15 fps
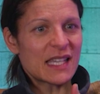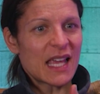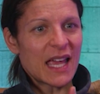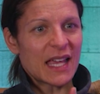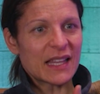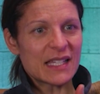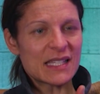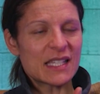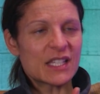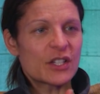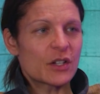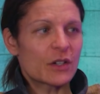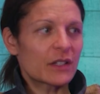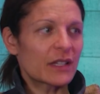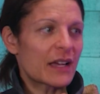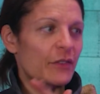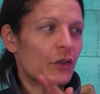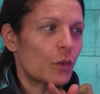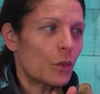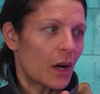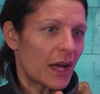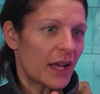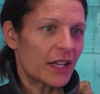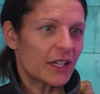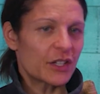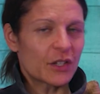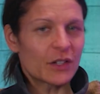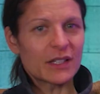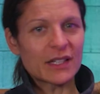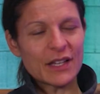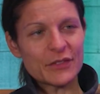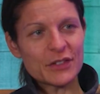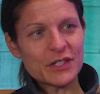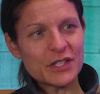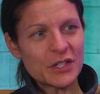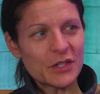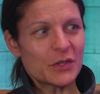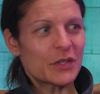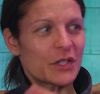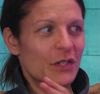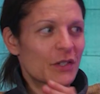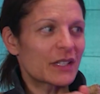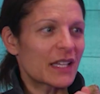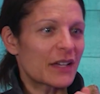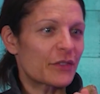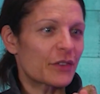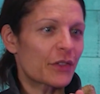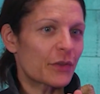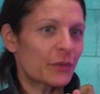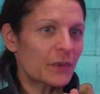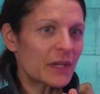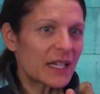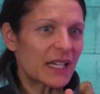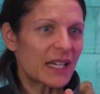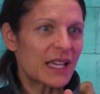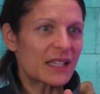say, listen, you're a level 1, you're a level 2, you're a level 3.